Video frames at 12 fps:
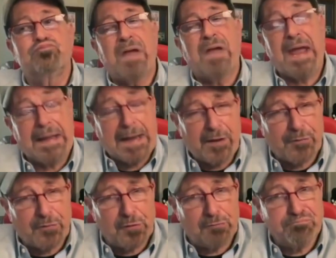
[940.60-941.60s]
hanging out
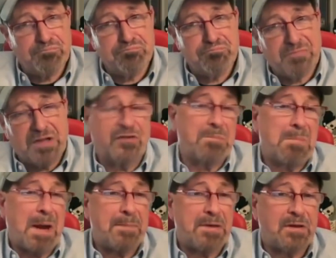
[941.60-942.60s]
there things that
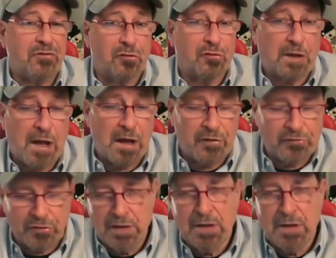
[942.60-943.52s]
might be considered lies